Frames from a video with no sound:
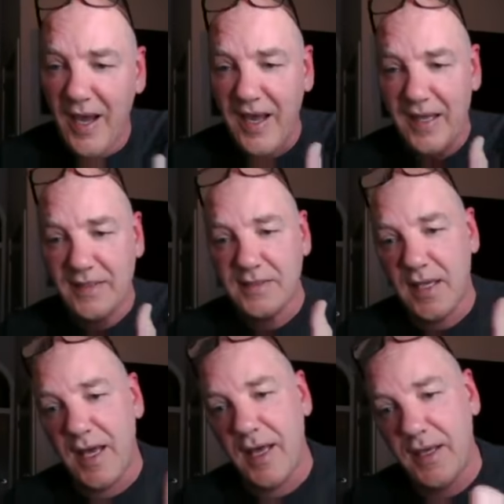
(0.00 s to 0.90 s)
and
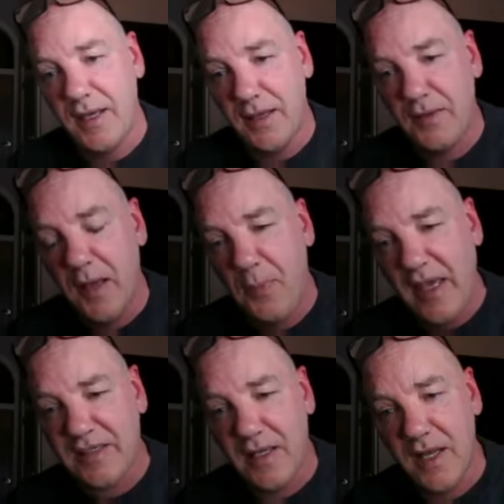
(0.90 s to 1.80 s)
I
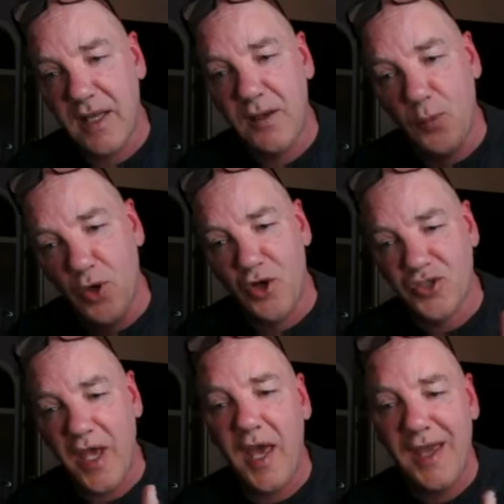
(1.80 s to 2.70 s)
basically
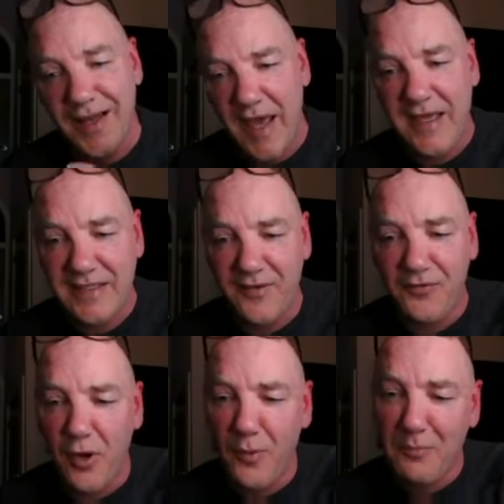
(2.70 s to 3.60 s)
was a lady
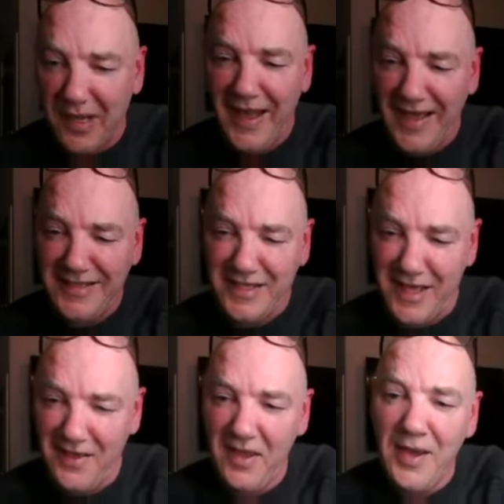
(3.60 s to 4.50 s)
from
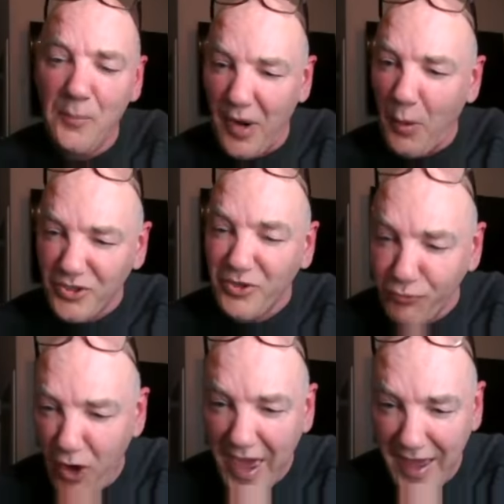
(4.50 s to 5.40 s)
Malaysia. But I wasn't
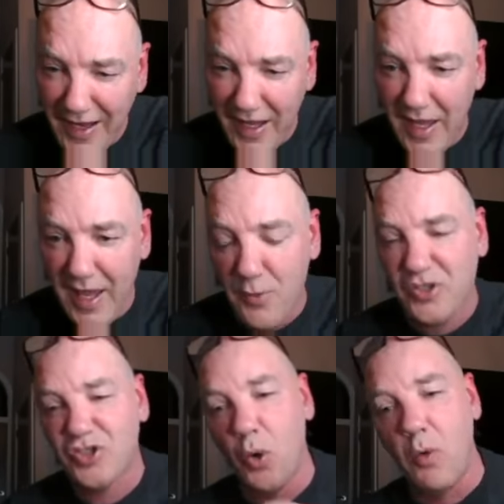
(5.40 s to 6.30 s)
really. It
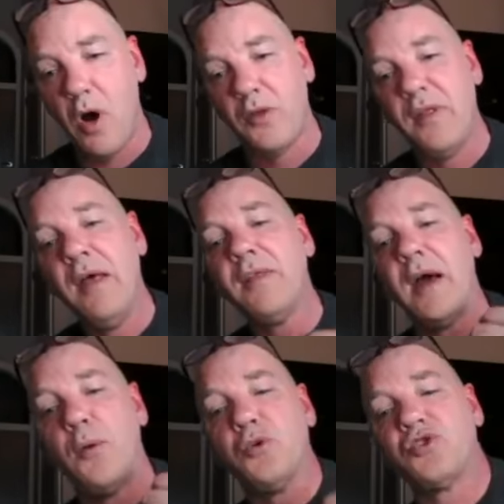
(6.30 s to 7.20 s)
was someone
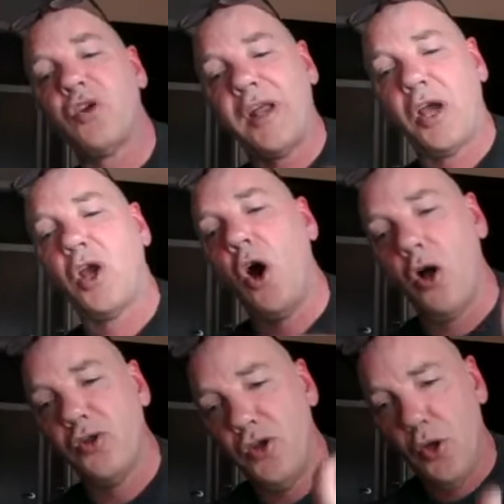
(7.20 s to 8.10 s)
that was trying to
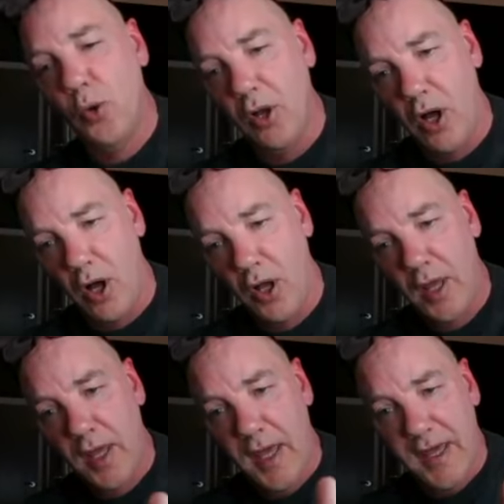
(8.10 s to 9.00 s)
con you lot
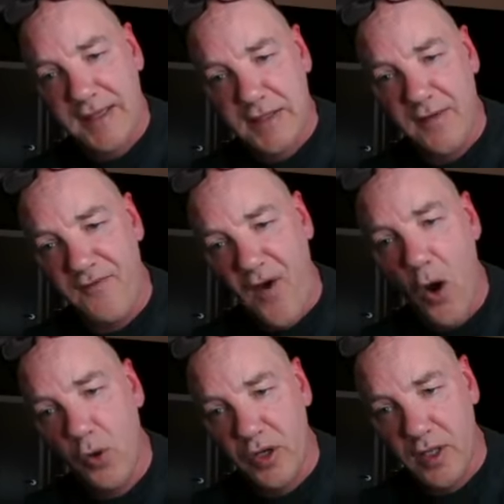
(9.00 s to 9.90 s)
into
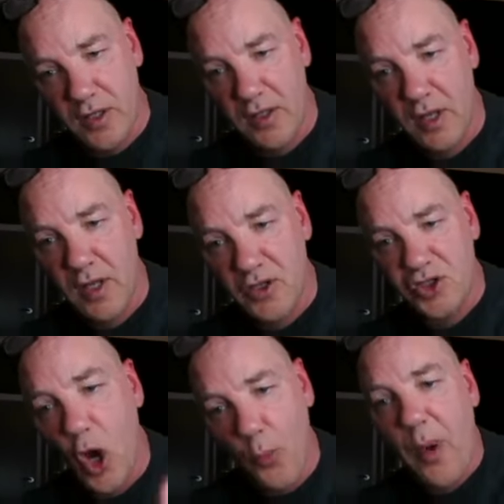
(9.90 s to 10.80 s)
phoning
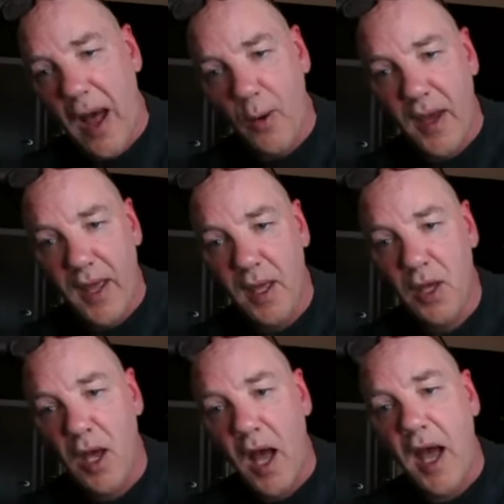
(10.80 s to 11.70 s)
Joe Power,
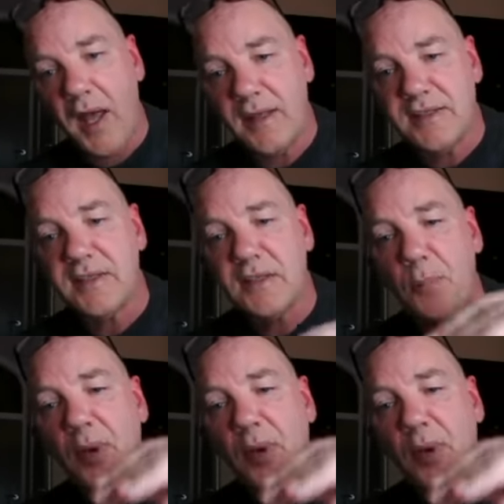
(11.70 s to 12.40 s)
and the